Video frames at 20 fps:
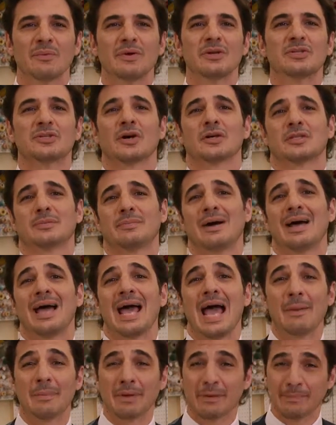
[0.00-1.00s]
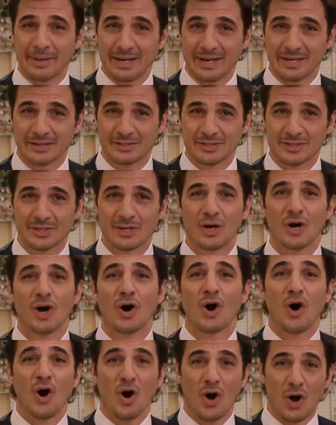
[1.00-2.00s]
We talked about hemming pants,
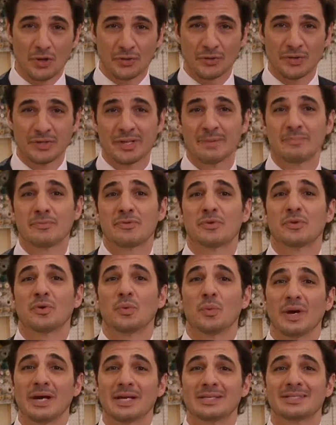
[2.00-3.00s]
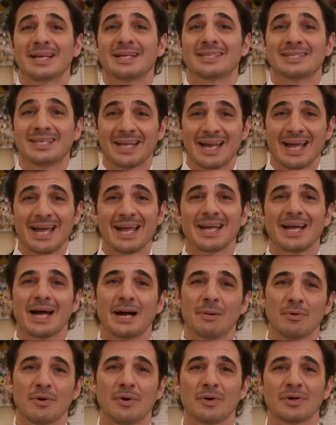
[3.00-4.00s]
altering them through the waist, and today
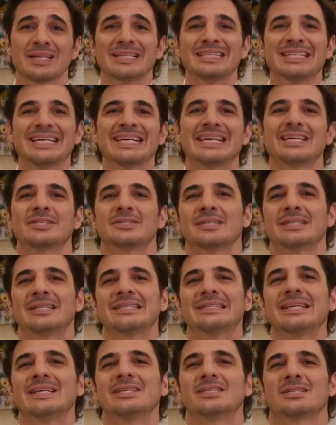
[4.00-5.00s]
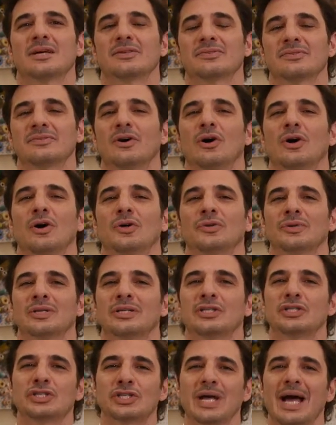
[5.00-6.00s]
I'm going to dig into the details of
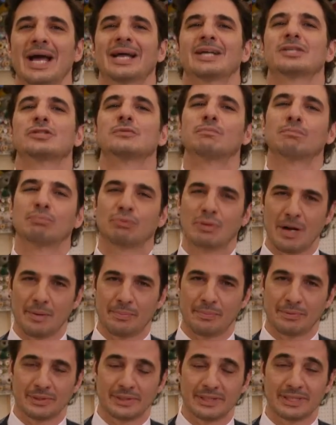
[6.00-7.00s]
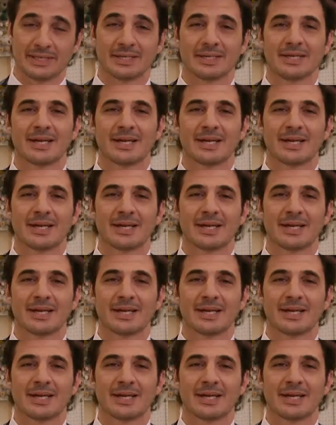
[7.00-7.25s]
altering jackets properly.